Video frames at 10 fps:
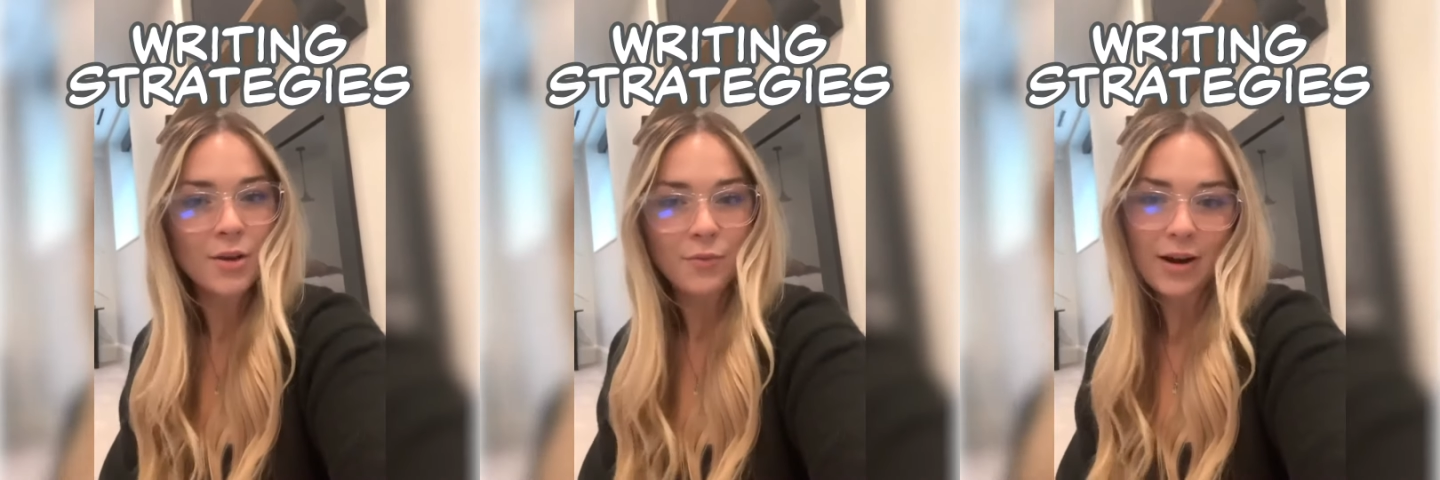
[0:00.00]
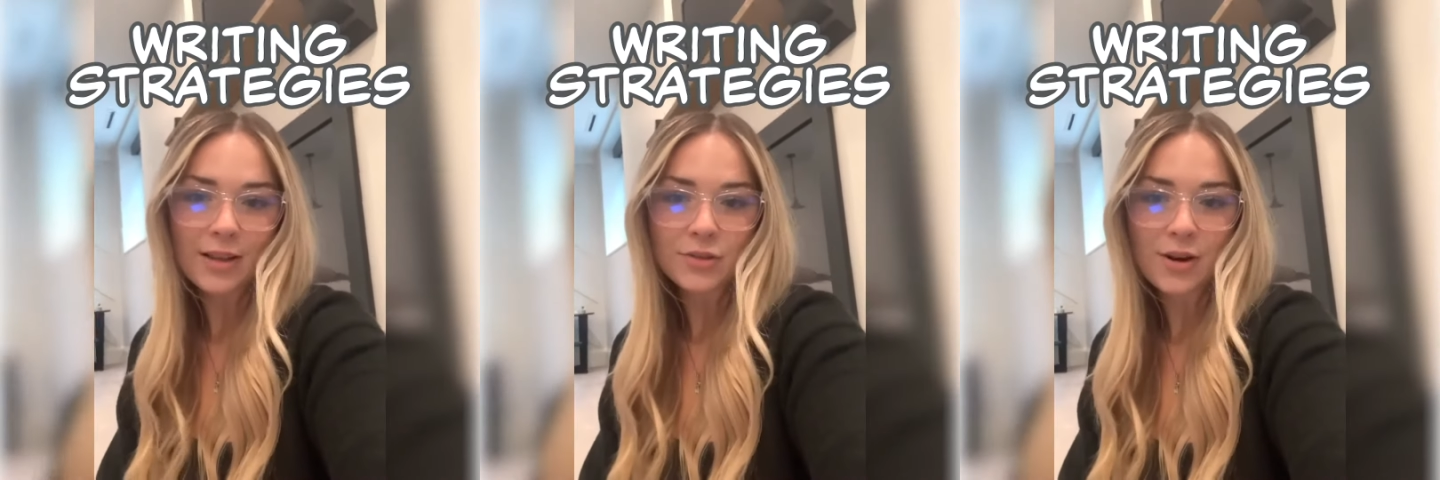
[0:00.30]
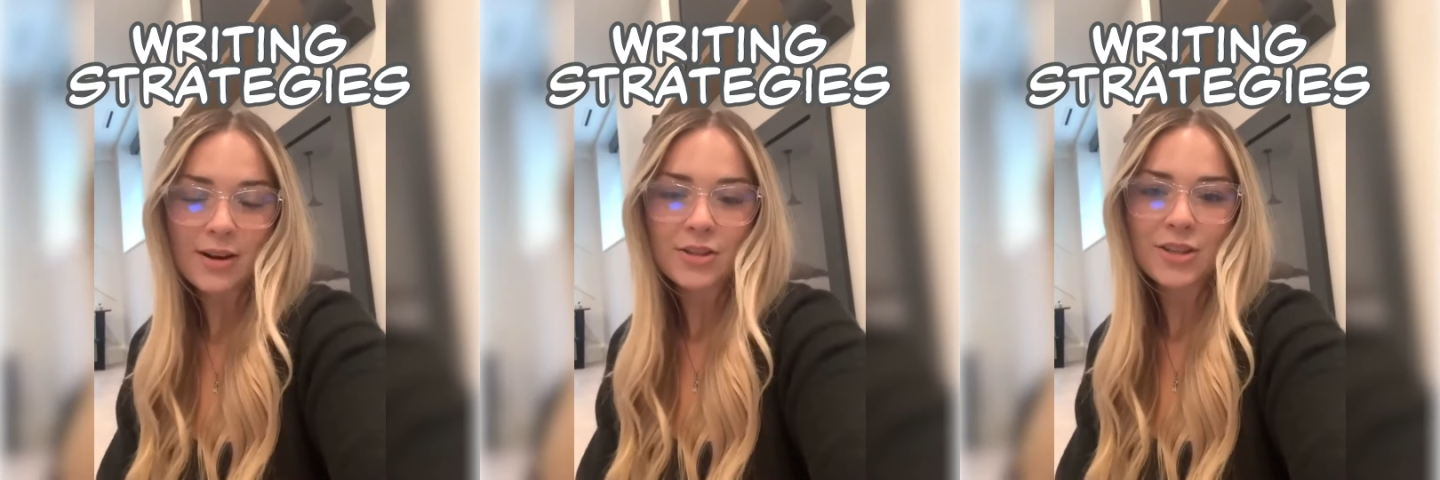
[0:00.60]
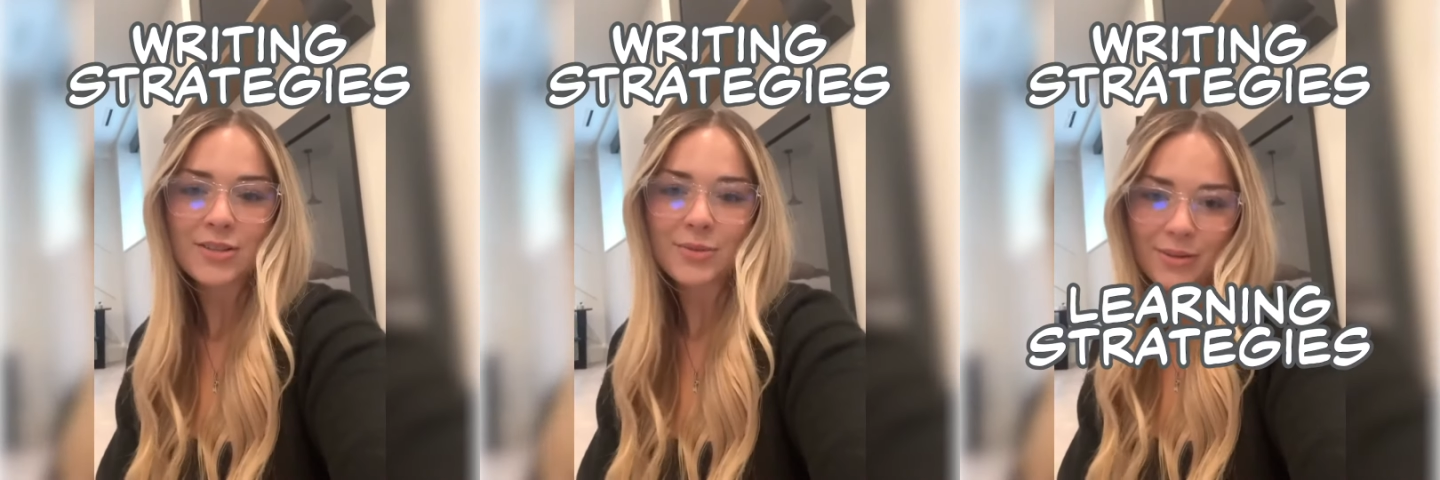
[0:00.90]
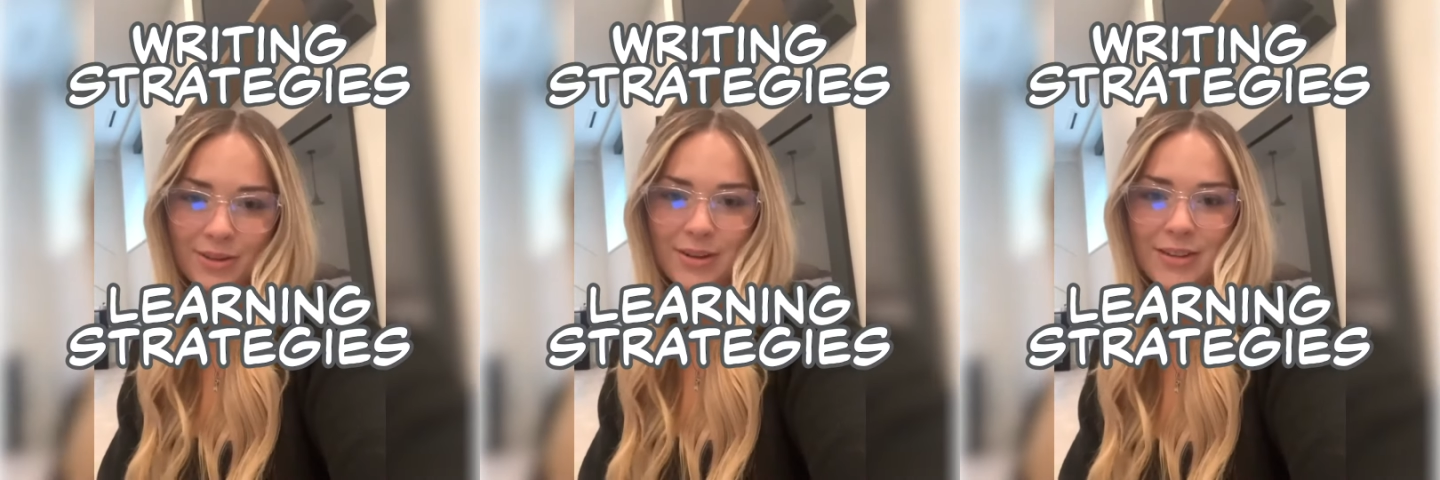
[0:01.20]
writing strategies or
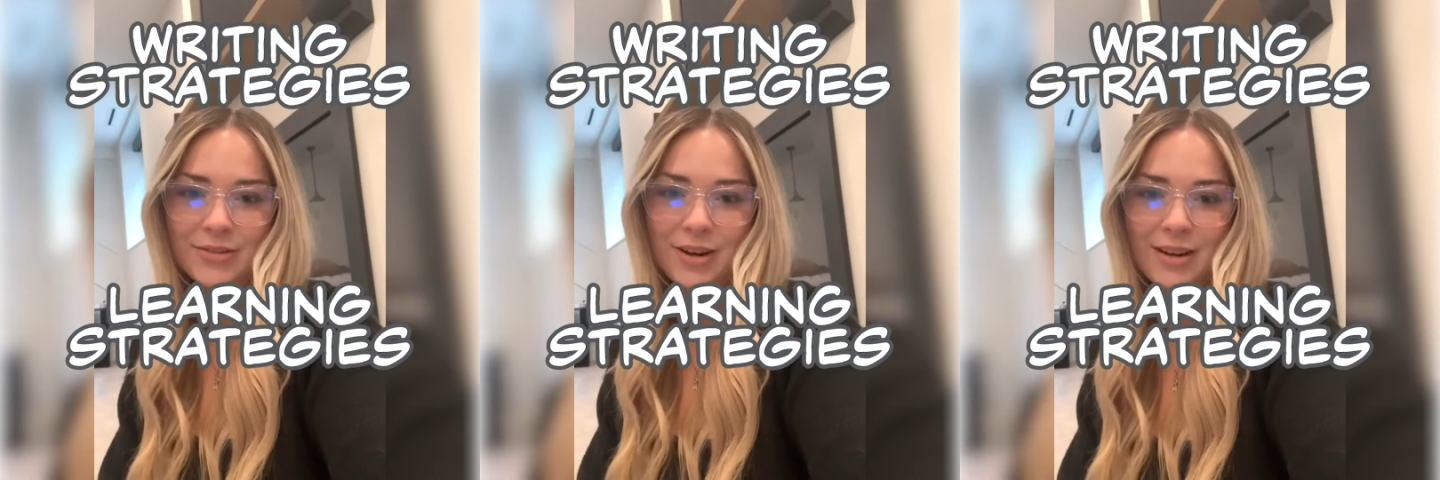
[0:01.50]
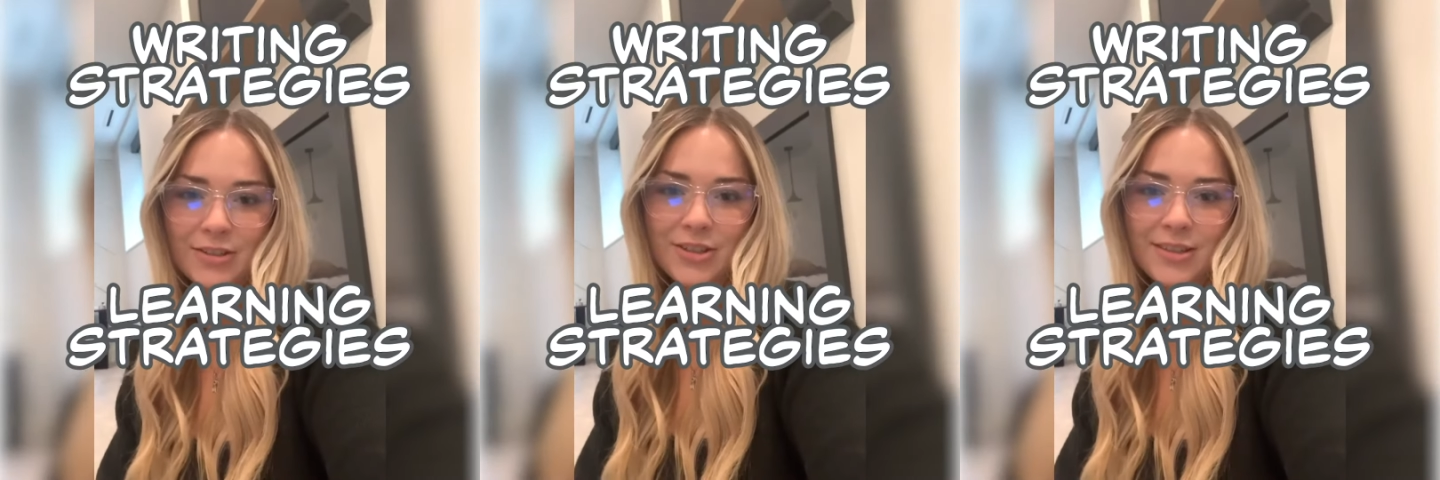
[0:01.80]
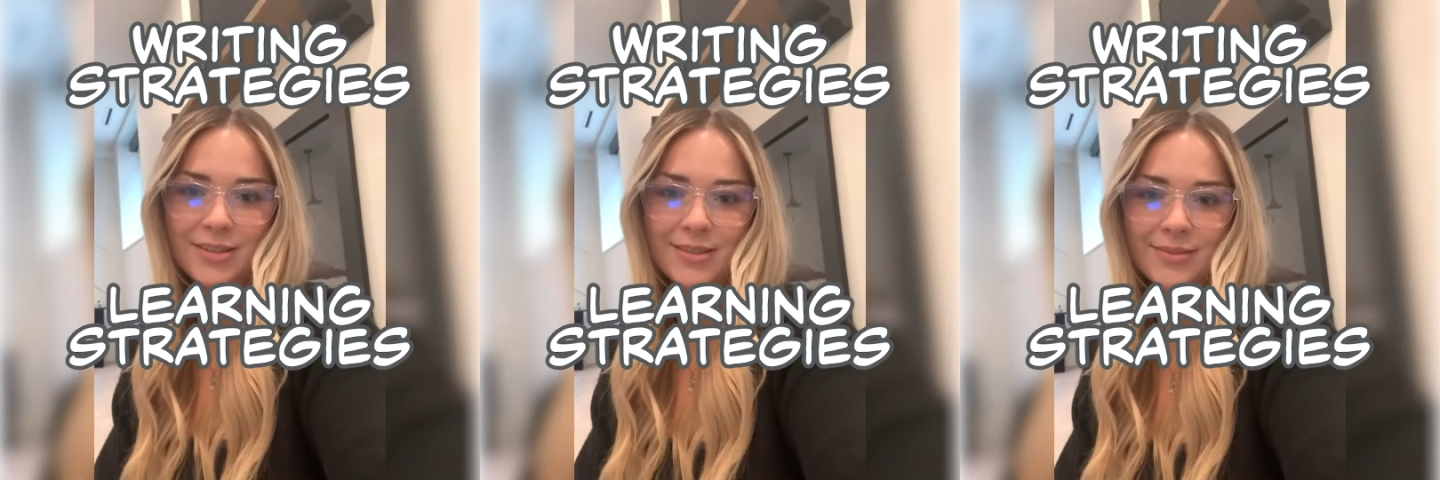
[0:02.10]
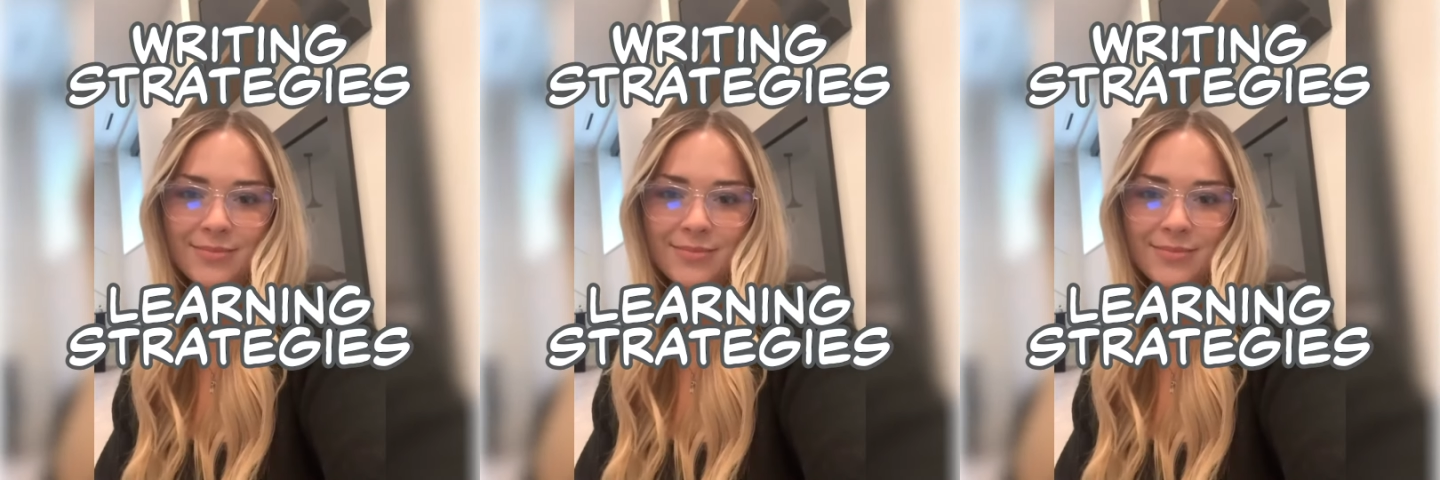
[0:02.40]
learning strategies.